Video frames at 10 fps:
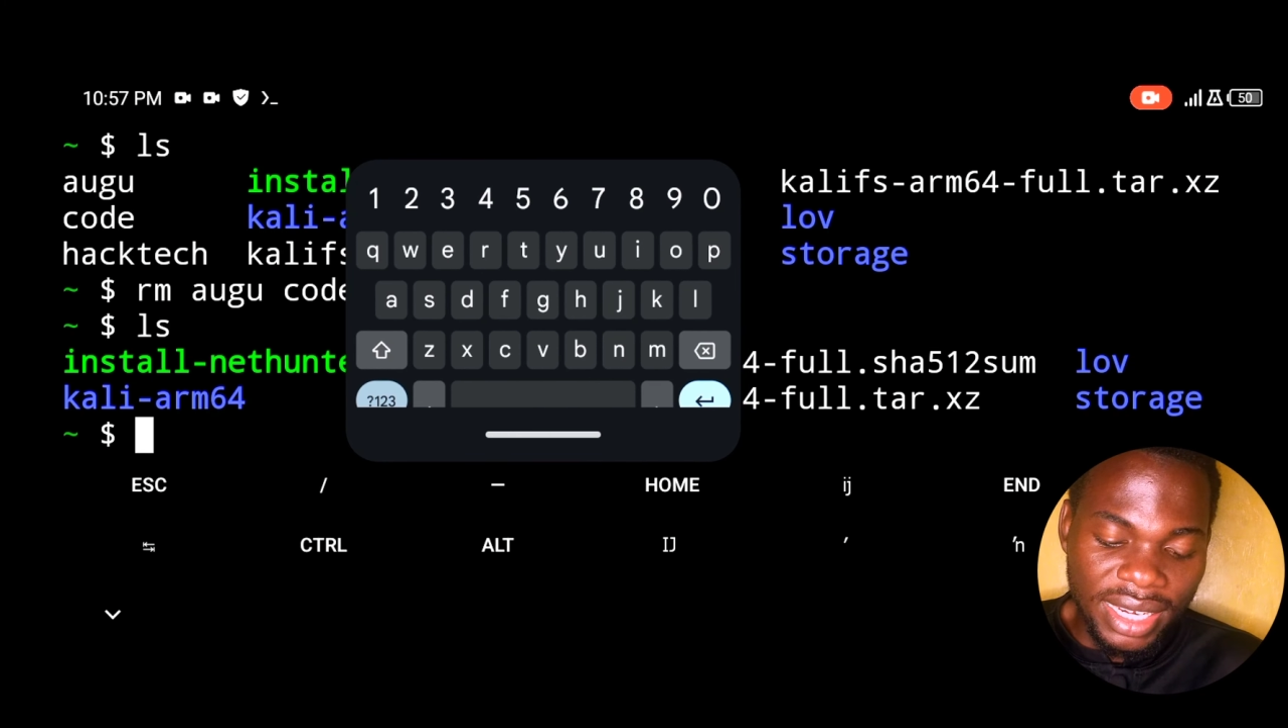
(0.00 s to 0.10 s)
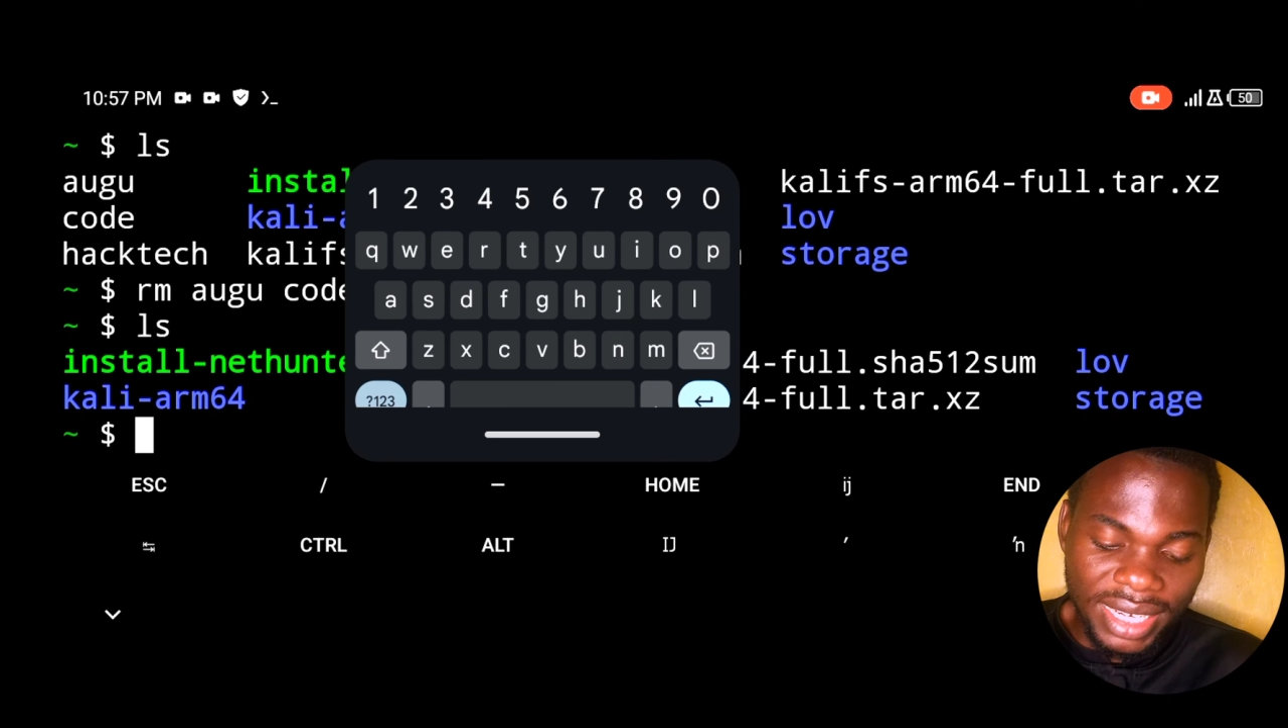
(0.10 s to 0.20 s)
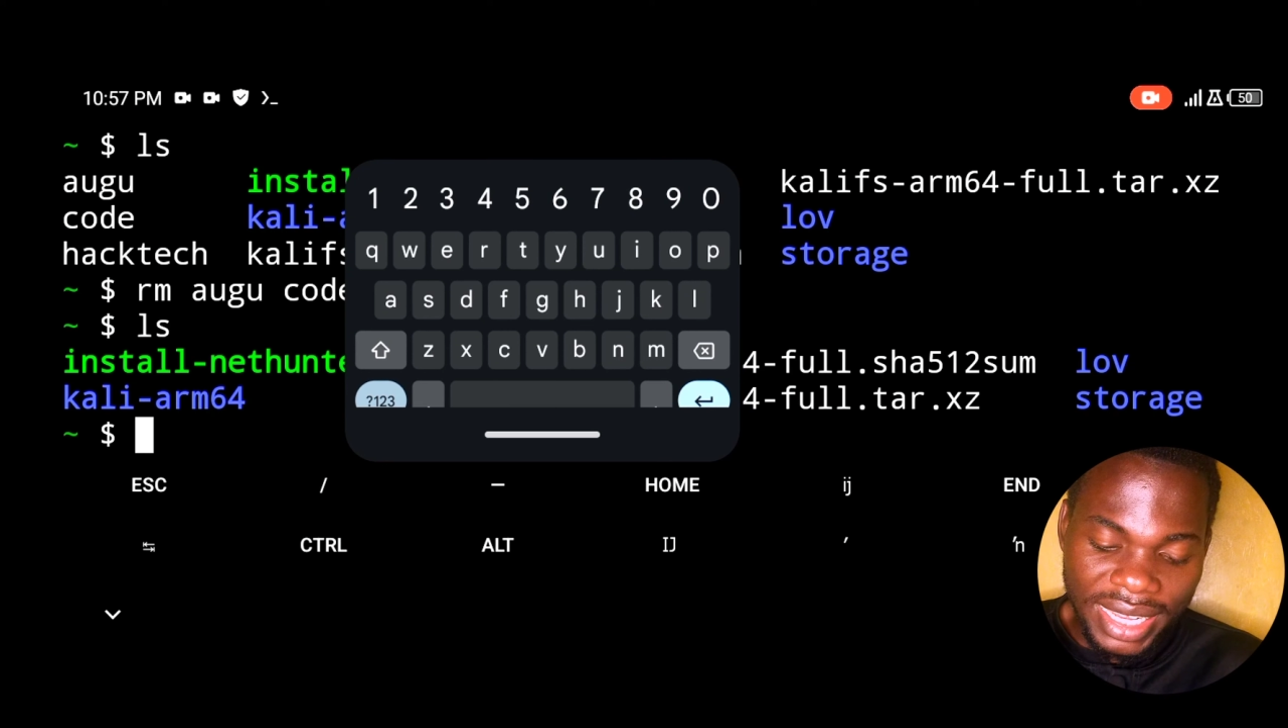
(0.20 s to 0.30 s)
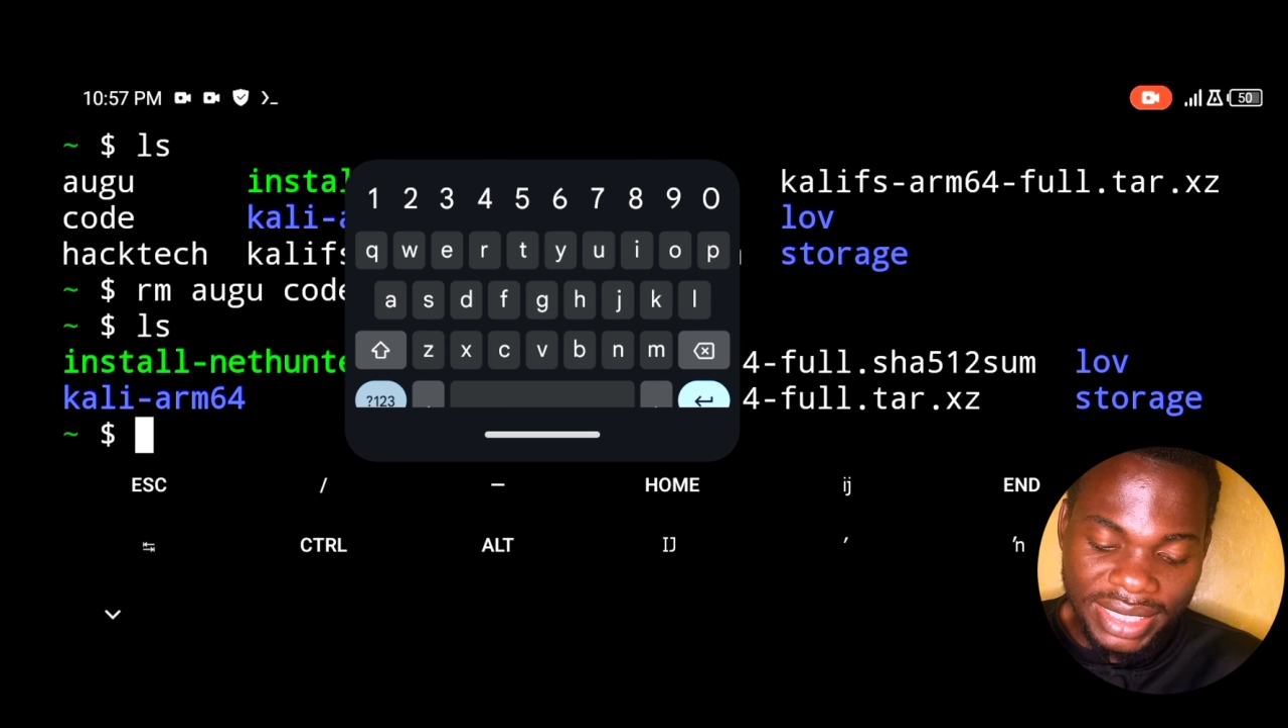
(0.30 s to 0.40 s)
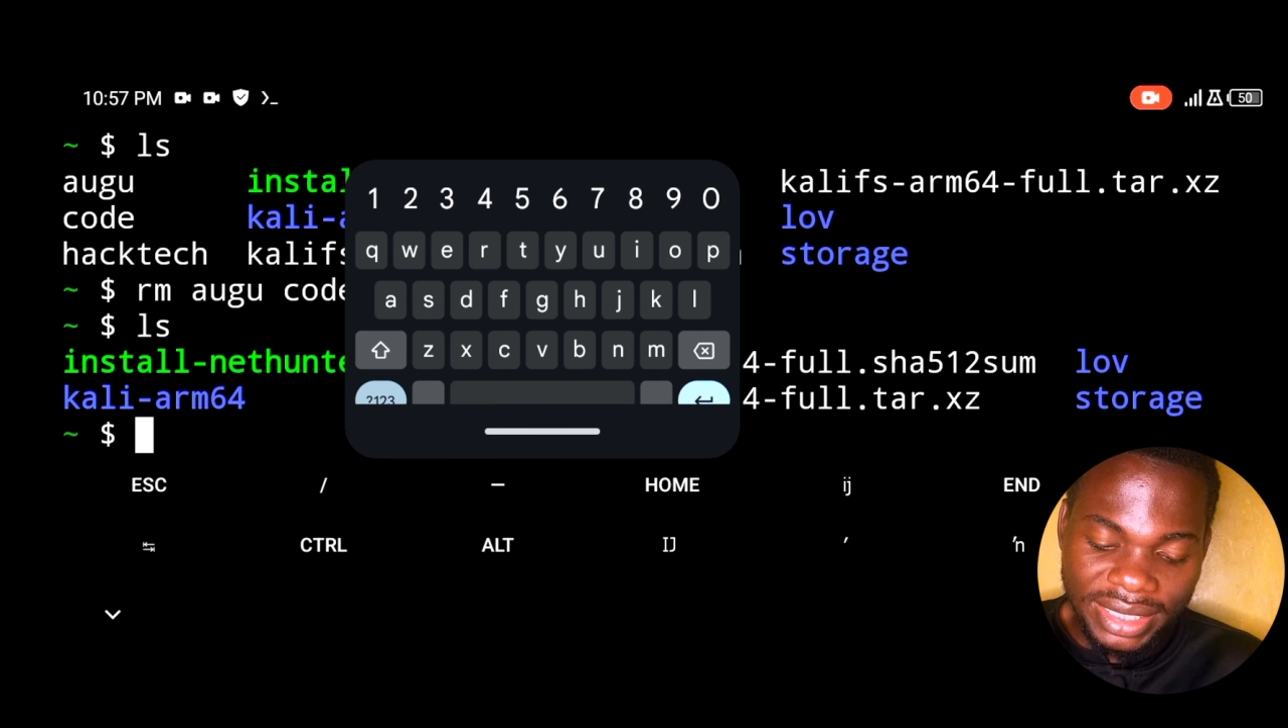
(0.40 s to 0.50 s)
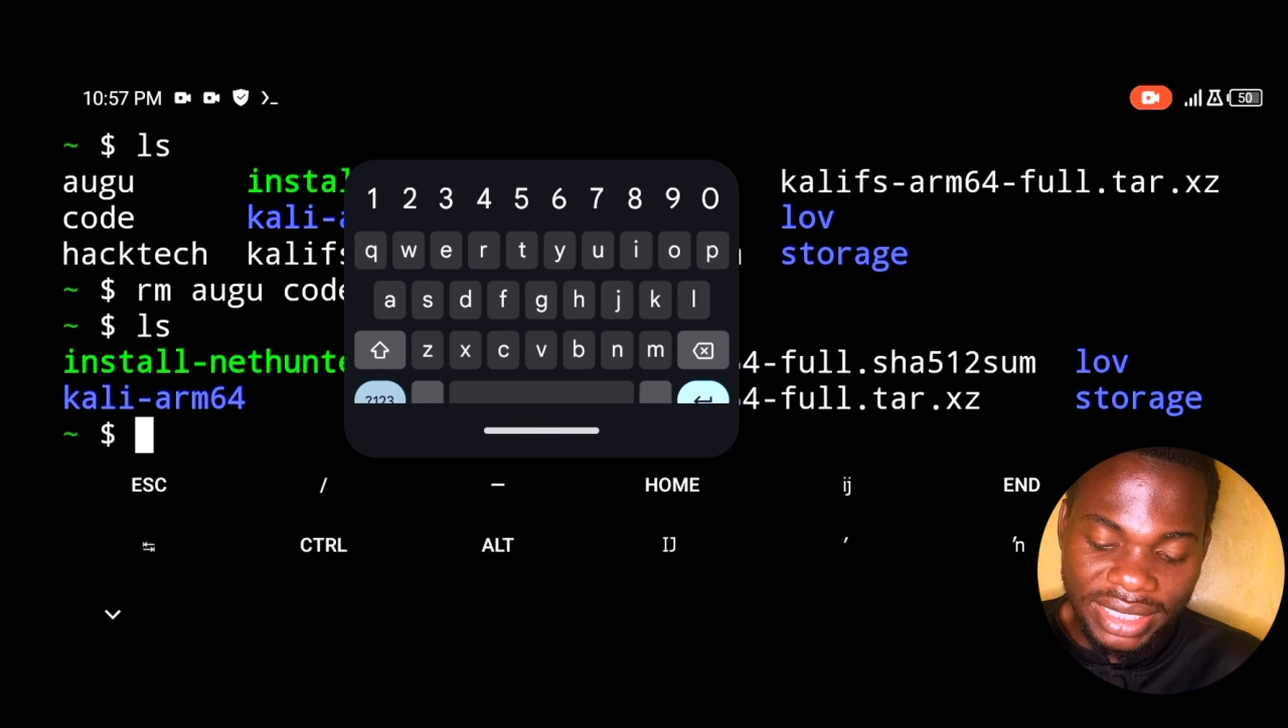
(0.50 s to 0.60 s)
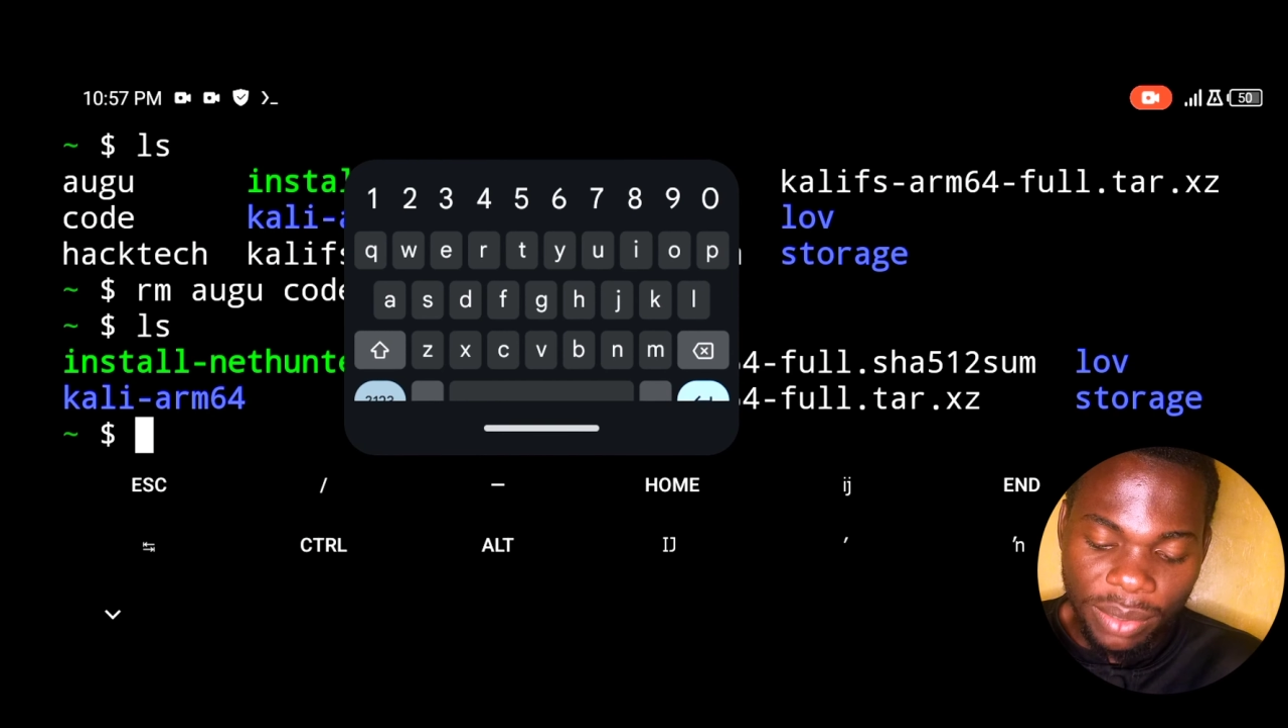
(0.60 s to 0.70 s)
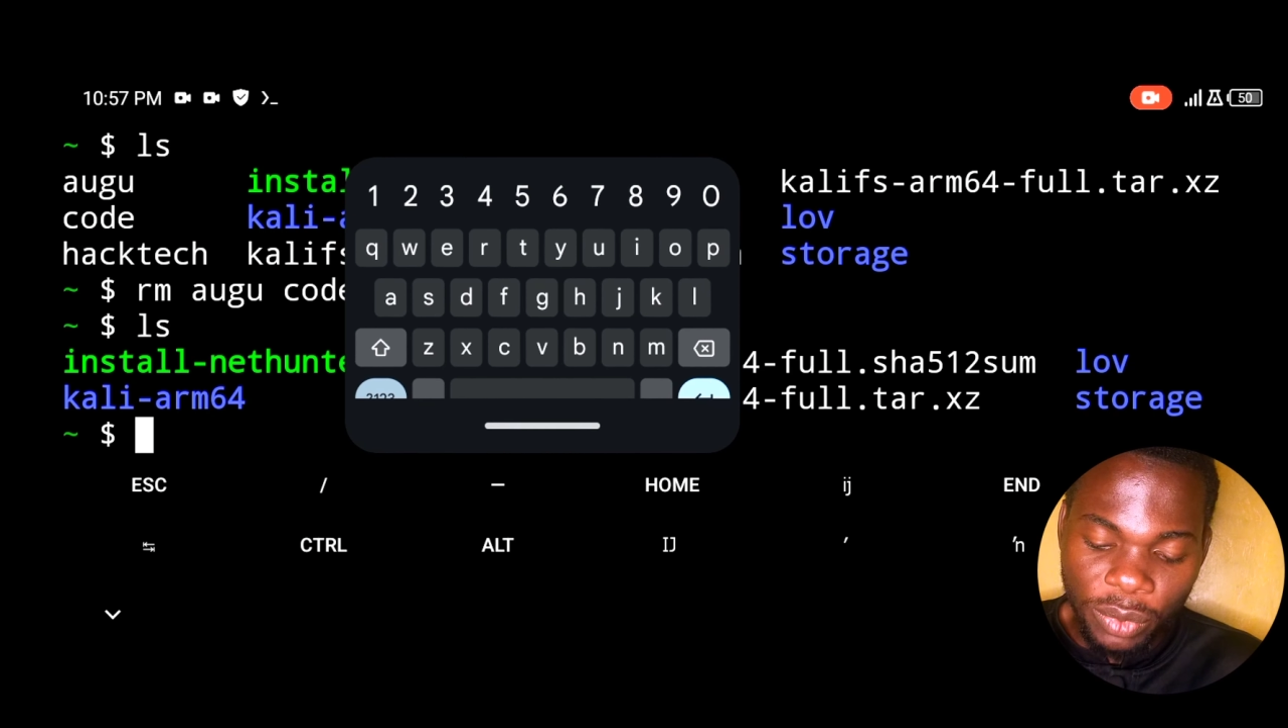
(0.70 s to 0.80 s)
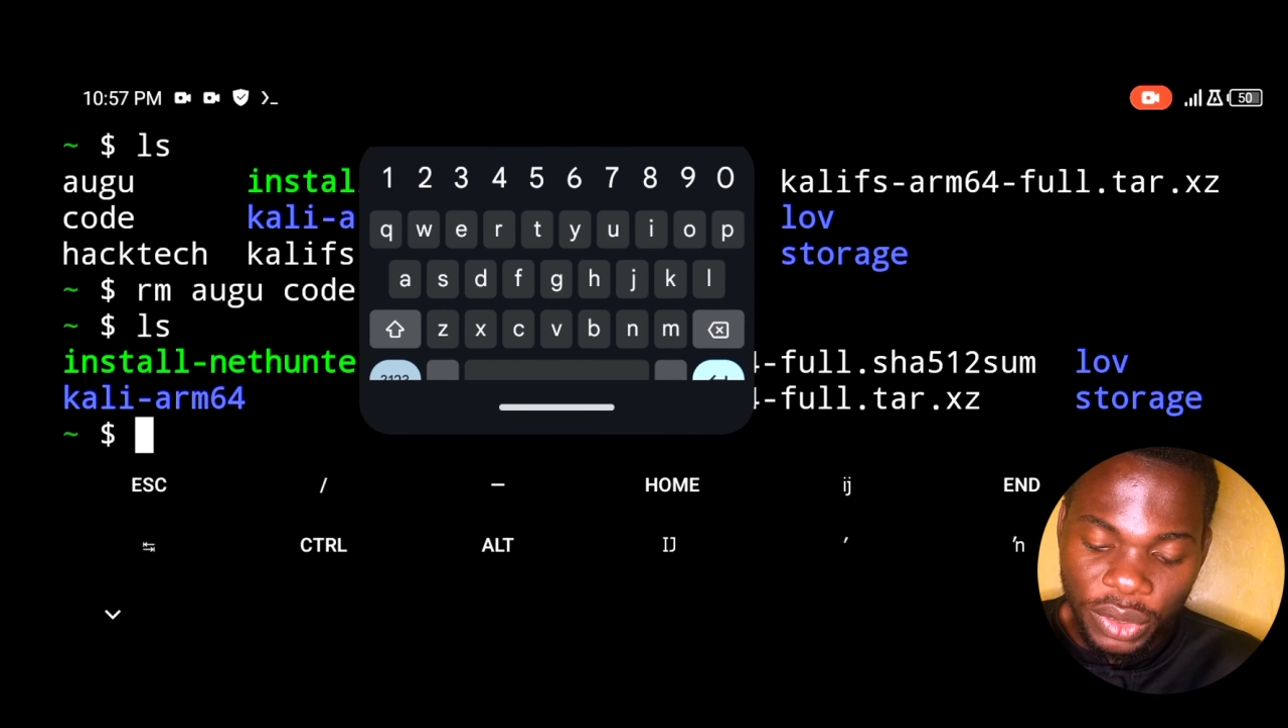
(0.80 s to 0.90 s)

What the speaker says: Next, I'm